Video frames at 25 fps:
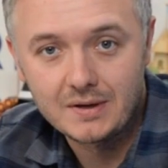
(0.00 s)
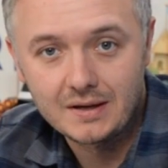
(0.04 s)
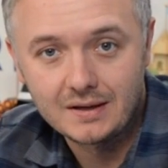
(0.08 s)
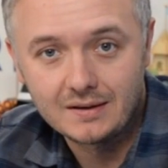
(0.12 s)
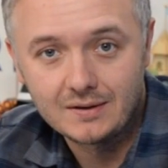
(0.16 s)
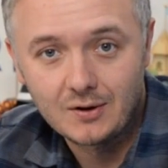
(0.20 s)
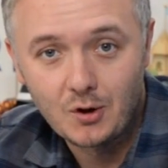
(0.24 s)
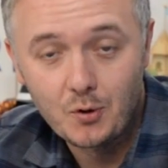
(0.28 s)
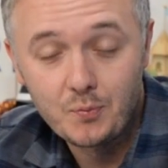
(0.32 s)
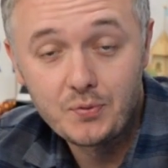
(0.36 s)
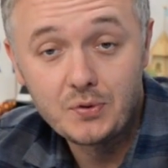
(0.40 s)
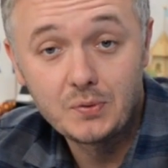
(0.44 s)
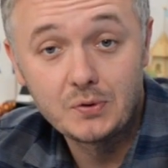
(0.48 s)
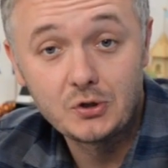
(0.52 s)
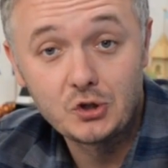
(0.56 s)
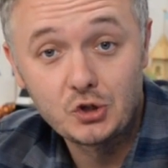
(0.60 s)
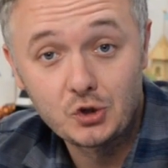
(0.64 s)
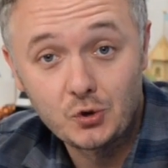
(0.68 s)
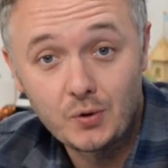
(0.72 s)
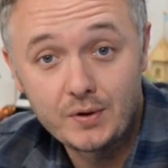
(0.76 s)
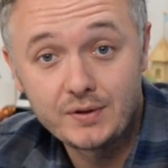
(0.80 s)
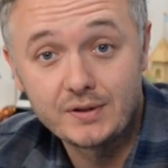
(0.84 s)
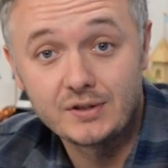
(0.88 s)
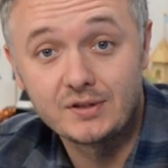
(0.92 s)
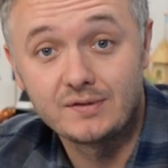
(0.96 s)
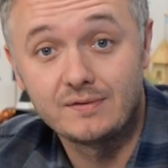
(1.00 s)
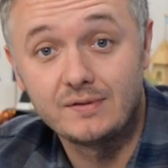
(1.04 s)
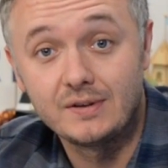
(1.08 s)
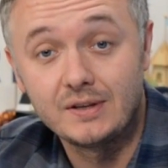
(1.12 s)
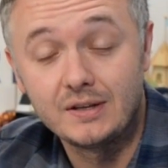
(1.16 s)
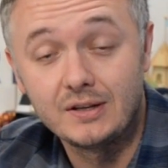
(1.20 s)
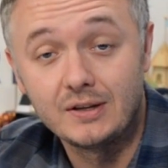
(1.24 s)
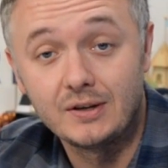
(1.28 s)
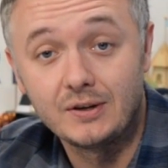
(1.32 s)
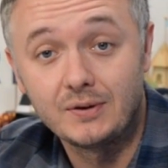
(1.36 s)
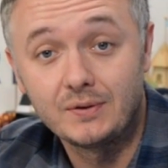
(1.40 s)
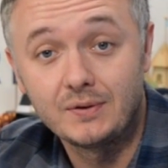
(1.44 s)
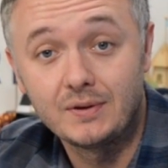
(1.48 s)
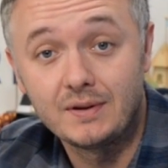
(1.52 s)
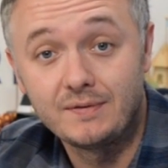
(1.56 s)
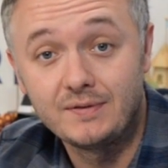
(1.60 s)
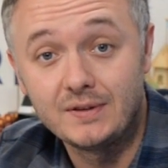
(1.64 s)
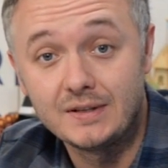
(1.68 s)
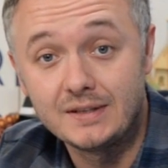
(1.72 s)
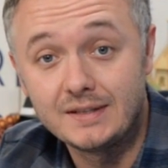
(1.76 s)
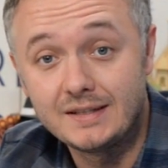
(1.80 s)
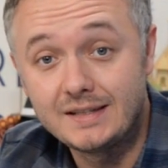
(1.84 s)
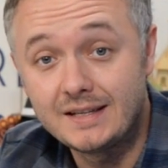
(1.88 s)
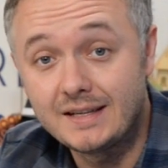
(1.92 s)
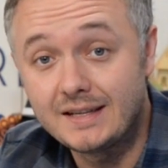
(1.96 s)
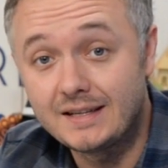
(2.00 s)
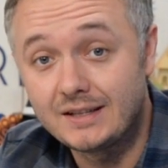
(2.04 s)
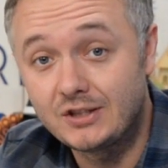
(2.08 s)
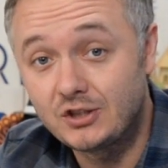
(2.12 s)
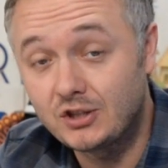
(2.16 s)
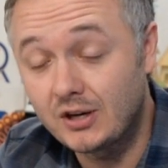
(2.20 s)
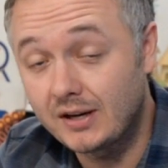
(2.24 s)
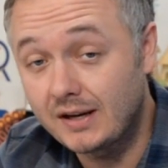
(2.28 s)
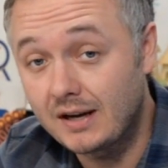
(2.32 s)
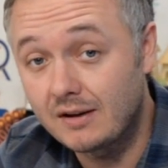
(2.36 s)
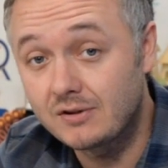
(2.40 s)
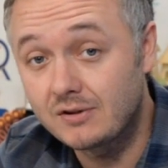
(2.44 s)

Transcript: me. Hope you enjoyed this video. If you did, check